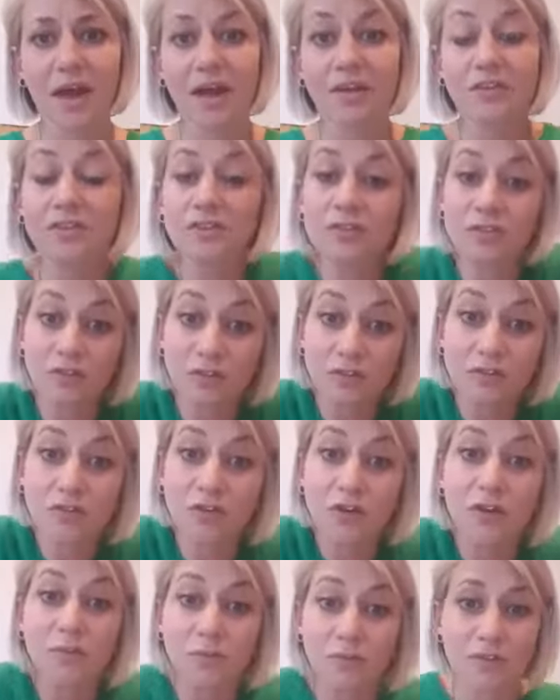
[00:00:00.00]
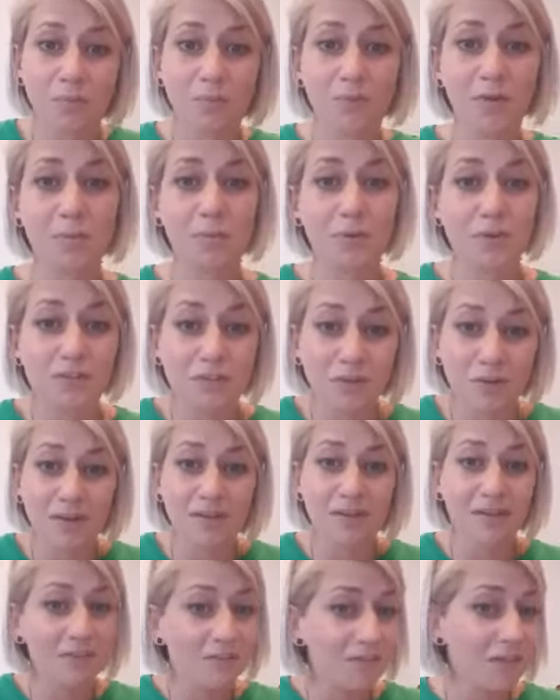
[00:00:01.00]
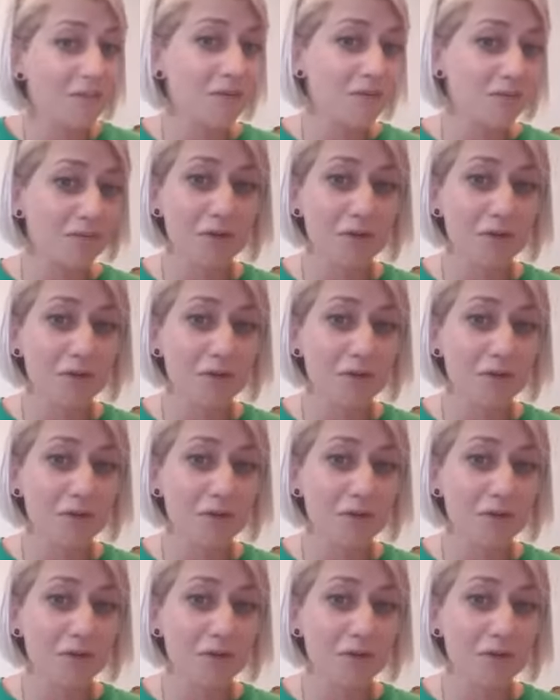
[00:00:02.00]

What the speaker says: and just assumed that people are doing their very,